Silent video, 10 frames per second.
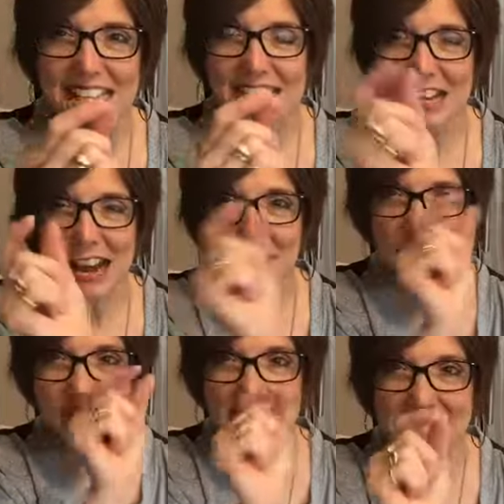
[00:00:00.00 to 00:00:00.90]
you know,
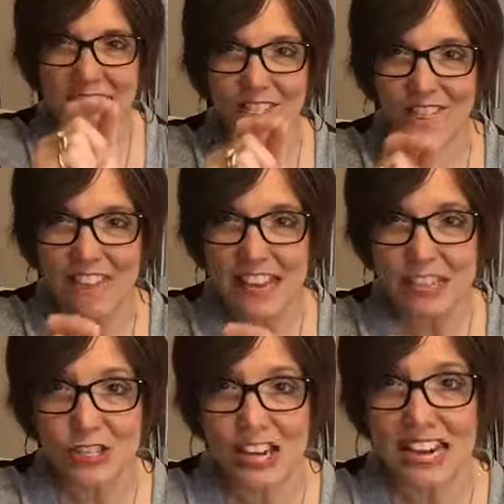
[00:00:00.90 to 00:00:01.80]
this
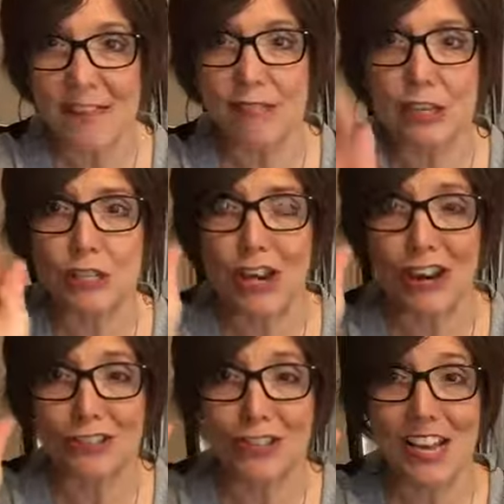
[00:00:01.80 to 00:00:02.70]
division in the
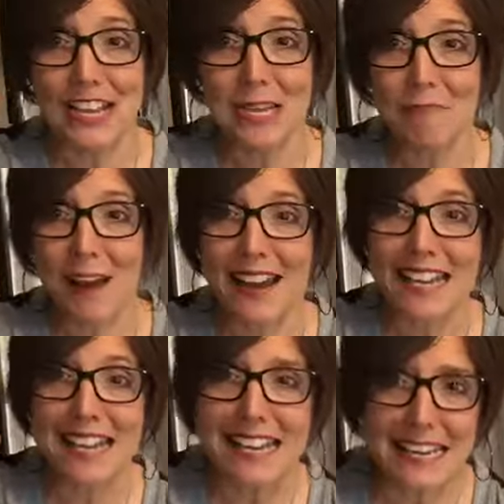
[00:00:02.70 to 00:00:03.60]
church.
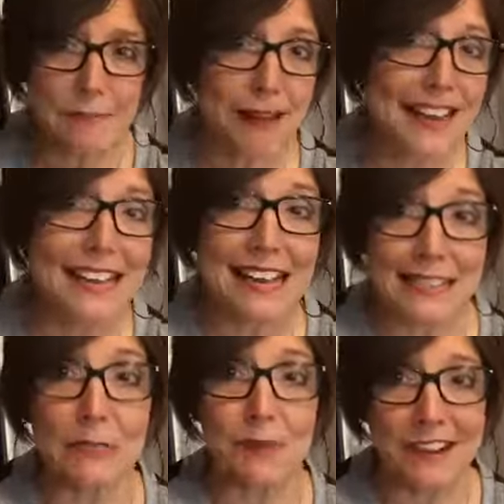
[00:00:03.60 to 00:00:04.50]
Anybody, anybody
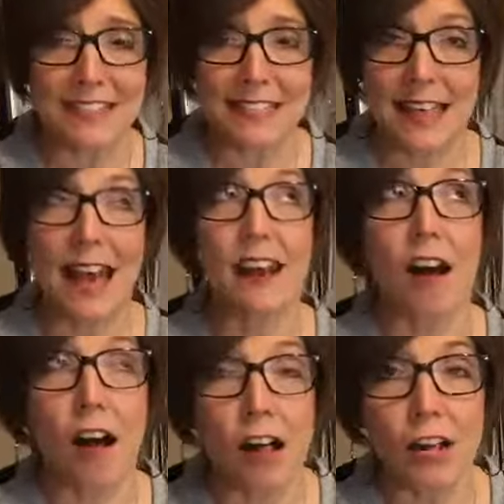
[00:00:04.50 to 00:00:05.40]
experience that?
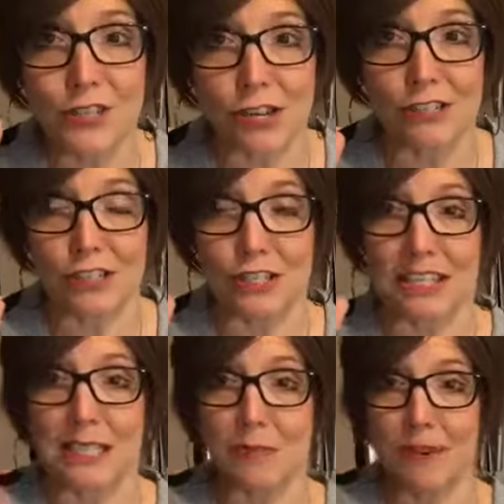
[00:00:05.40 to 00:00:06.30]
All churches
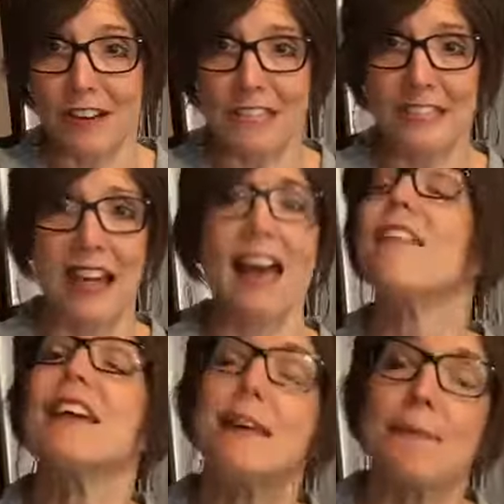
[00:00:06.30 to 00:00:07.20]
experience that.
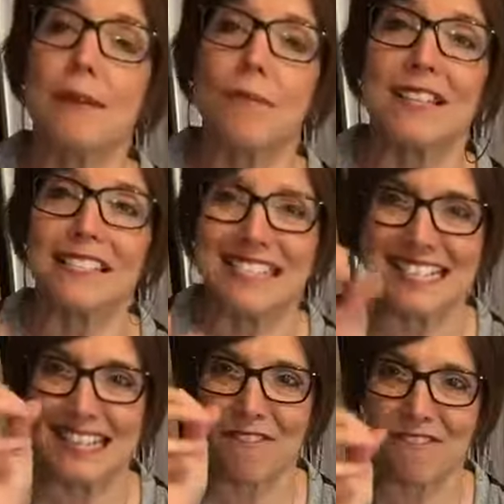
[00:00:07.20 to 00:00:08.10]
The enemy wants to
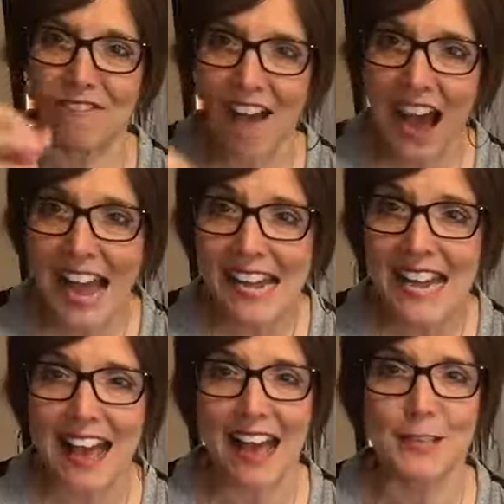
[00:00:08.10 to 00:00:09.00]
divide
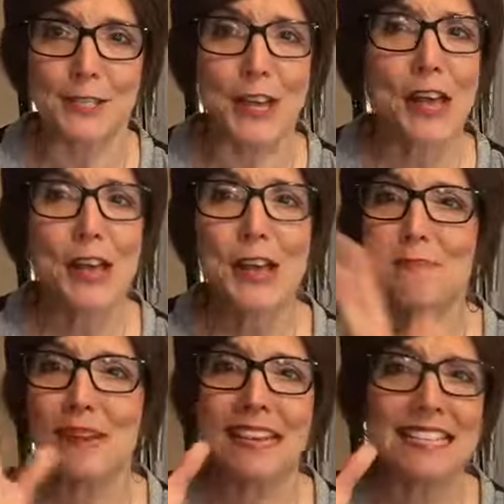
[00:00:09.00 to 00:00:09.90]
us.
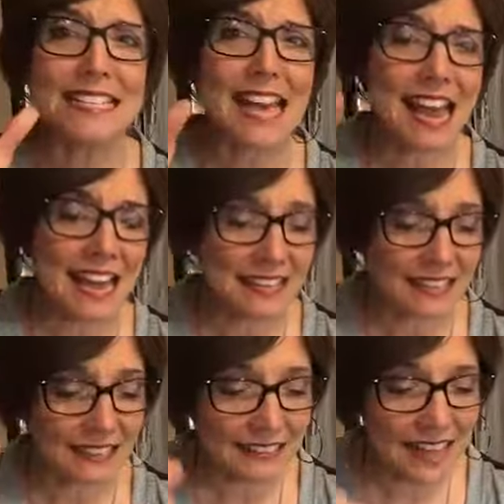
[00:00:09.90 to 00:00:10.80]
But he's
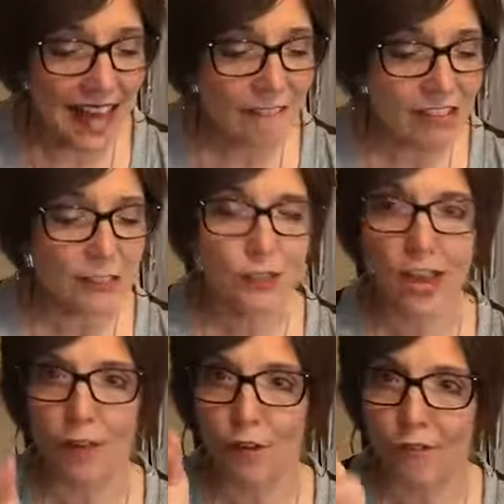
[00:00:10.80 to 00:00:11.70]
saying, love each
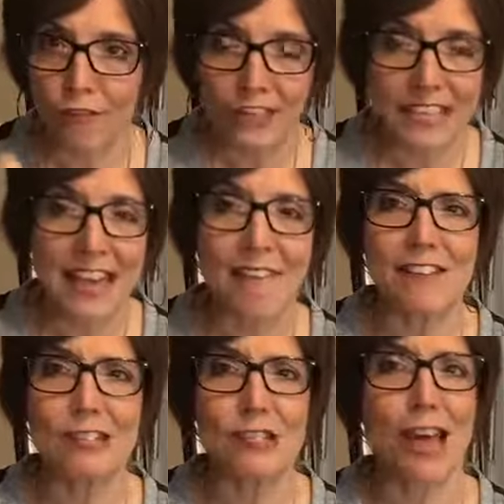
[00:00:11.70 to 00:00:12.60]
other, forgive
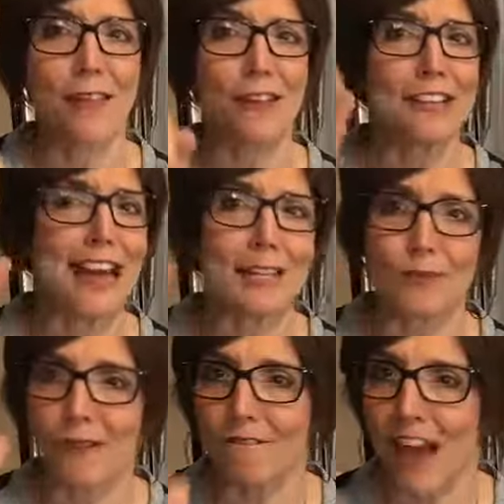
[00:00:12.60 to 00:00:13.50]
each other.
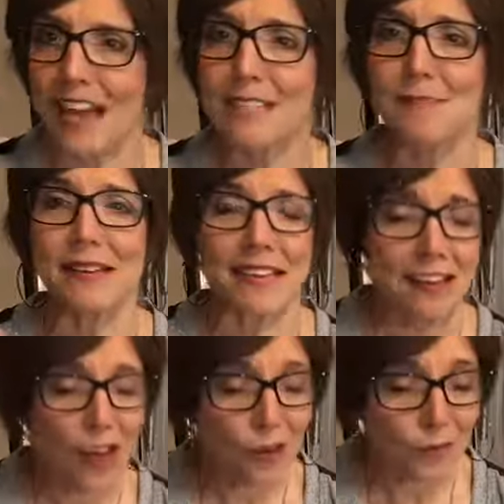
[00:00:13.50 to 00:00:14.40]
Yes, we've got to
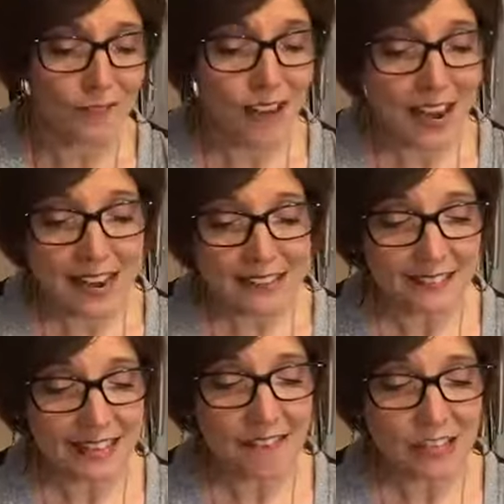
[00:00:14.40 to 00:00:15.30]
be, we've got
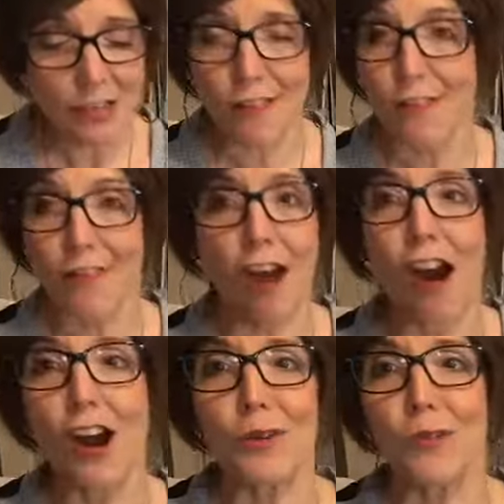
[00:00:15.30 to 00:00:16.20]
to give each other the
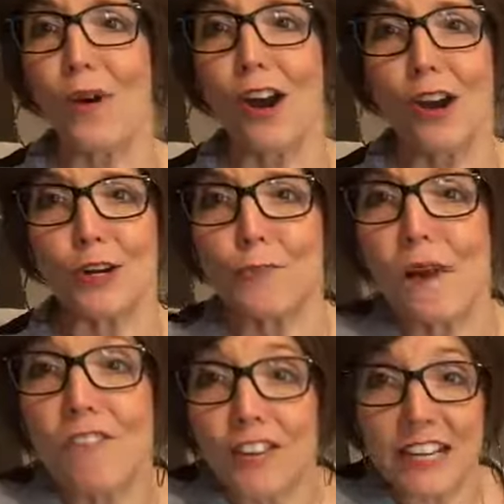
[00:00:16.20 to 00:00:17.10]
hard words,
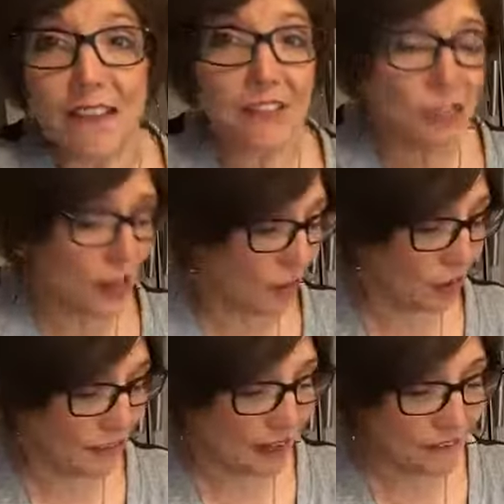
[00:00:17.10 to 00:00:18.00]
but forgive each other
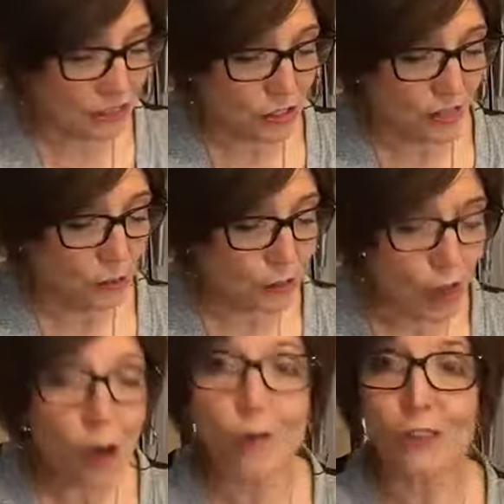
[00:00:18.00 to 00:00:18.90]
and love each other.
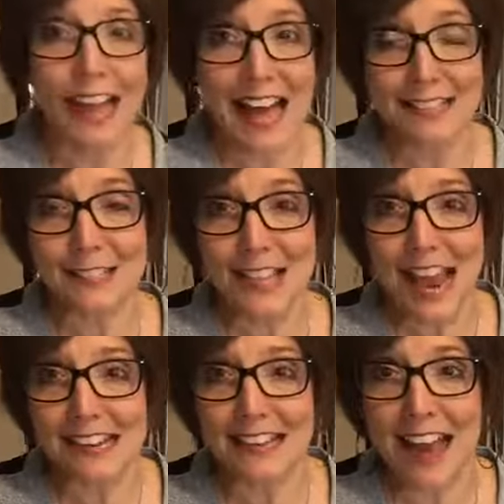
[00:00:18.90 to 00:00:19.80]
Don't let
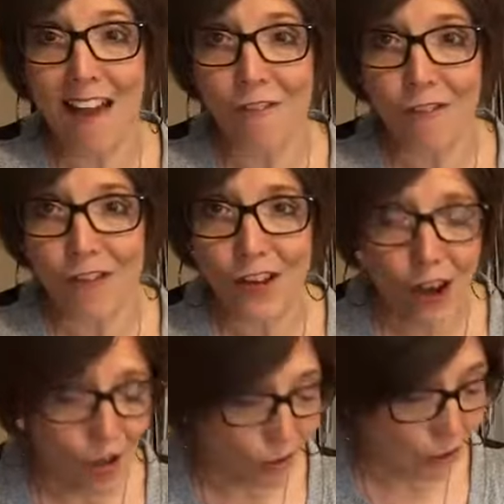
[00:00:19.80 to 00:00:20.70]
Satan have a
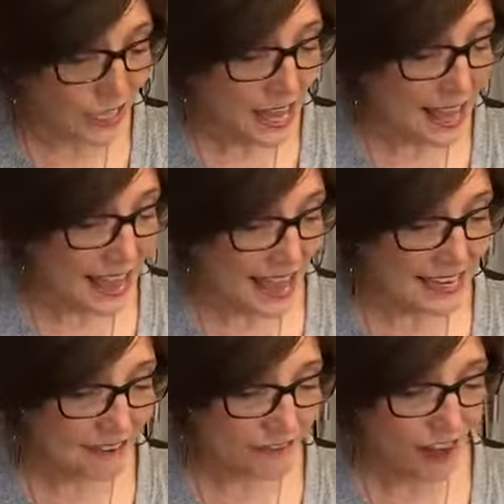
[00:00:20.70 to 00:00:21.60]
foothold
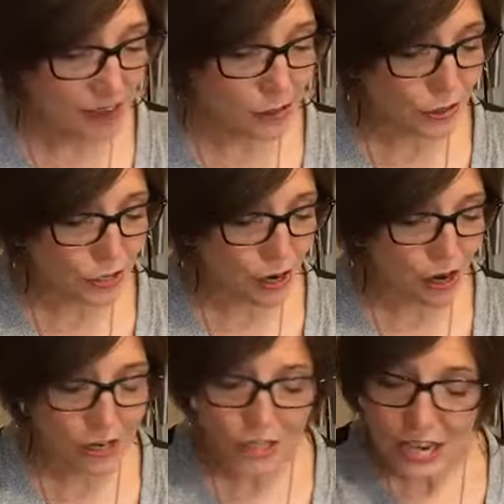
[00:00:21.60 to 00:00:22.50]
and divide your
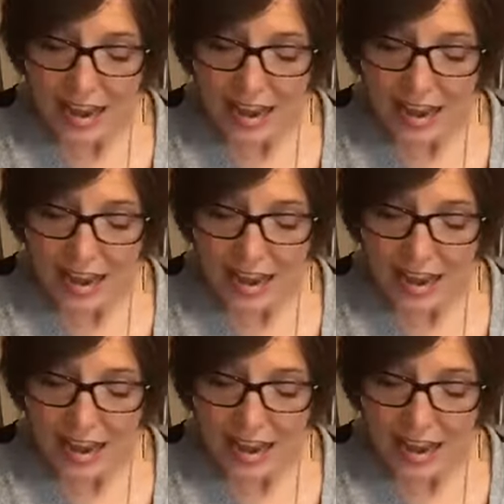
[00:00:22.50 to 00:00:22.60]
church.